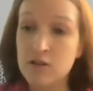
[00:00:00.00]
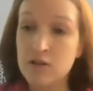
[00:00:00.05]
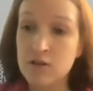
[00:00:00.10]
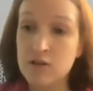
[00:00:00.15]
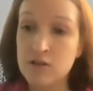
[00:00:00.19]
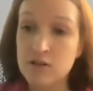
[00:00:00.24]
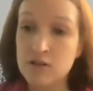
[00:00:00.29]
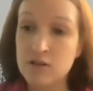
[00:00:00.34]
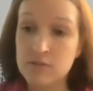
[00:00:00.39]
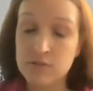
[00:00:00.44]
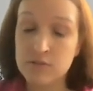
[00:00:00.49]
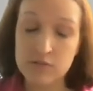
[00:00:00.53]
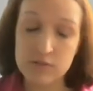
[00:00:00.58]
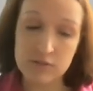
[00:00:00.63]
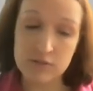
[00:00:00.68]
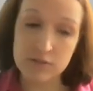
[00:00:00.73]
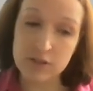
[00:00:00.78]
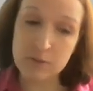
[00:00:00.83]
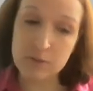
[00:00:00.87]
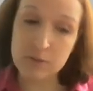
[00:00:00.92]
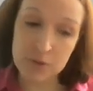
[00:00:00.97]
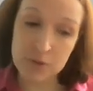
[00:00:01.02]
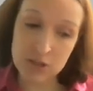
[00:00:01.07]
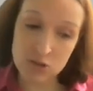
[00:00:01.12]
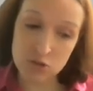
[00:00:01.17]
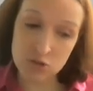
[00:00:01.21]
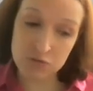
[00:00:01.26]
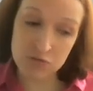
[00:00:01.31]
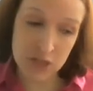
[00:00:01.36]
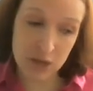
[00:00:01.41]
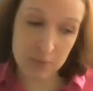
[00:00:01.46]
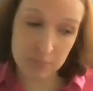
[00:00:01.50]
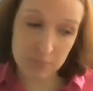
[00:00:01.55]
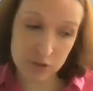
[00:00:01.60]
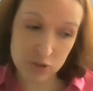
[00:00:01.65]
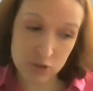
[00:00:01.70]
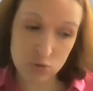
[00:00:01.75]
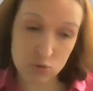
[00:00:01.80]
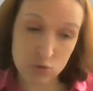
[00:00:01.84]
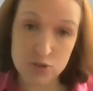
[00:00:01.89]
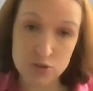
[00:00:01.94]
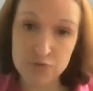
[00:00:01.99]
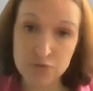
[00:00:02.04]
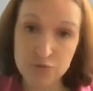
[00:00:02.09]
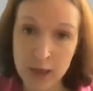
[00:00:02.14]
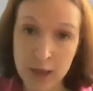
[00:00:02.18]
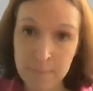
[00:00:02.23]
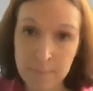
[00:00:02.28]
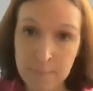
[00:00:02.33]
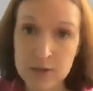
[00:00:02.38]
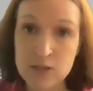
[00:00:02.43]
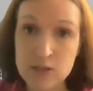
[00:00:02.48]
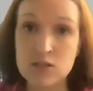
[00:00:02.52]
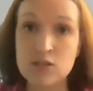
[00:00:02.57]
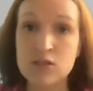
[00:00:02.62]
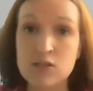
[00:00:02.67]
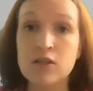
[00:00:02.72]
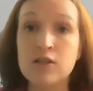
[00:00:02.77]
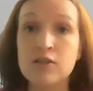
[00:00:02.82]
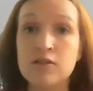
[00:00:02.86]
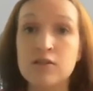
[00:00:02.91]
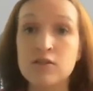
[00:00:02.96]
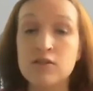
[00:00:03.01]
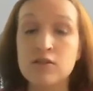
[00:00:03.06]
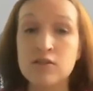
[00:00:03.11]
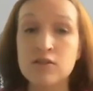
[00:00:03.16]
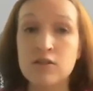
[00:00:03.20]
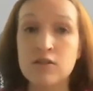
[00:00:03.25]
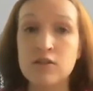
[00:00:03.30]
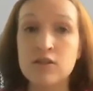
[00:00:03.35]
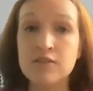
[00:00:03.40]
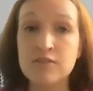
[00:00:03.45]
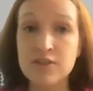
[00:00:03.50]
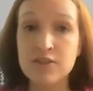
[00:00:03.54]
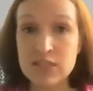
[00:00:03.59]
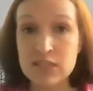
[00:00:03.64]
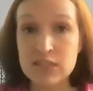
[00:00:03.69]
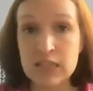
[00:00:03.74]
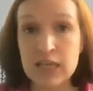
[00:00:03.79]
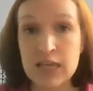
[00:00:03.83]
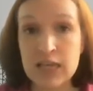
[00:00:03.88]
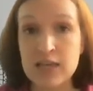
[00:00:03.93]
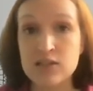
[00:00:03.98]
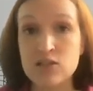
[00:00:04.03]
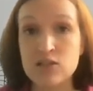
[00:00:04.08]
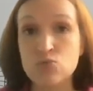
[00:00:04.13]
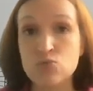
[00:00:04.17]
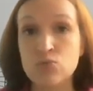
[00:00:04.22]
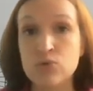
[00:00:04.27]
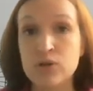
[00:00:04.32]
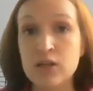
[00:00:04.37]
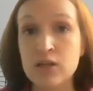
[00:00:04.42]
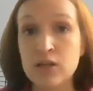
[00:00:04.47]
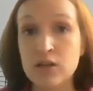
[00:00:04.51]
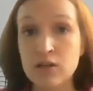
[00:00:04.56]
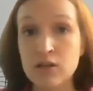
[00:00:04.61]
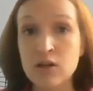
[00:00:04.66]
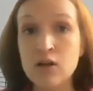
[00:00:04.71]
the opinion of somebody who is famous, and in this case, we